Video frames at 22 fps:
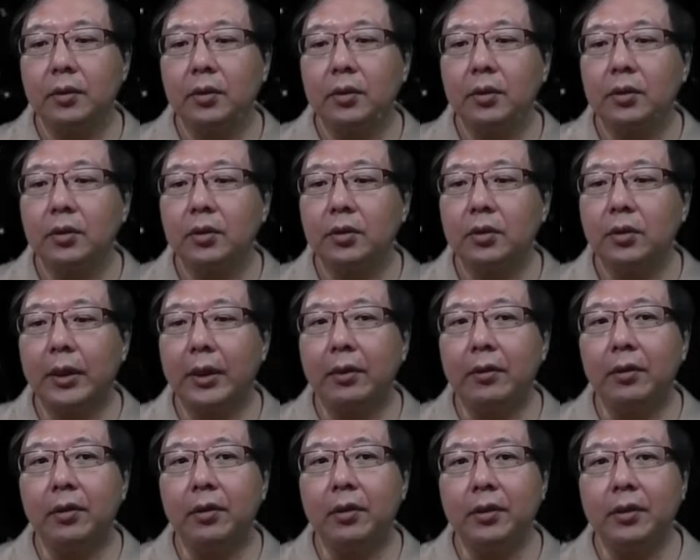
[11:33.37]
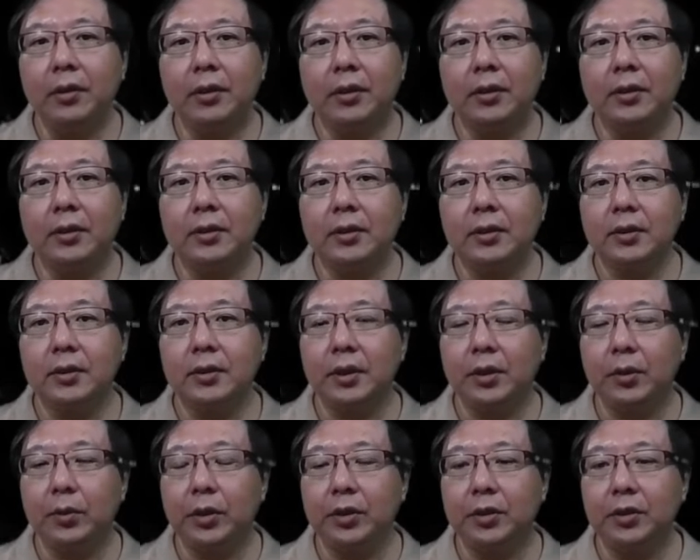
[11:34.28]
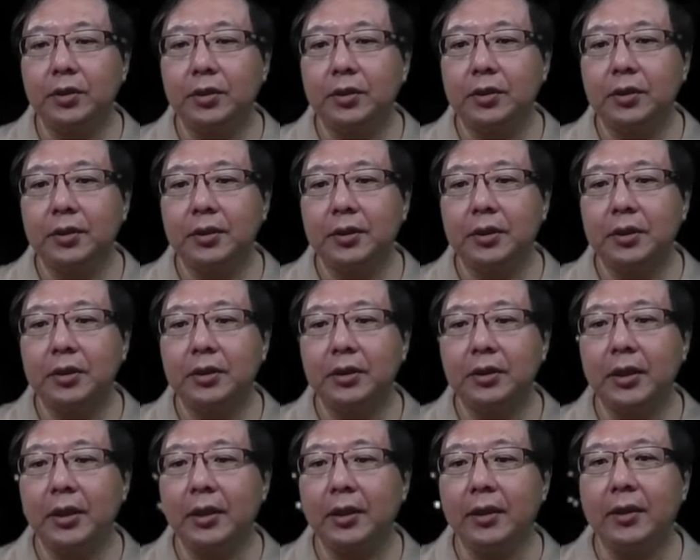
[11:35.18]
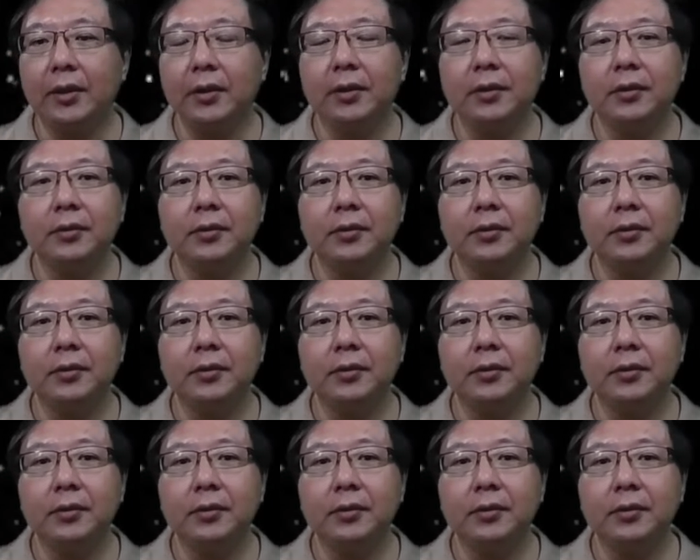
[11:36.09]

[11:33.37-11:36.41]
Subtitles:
So how long does sequential search take?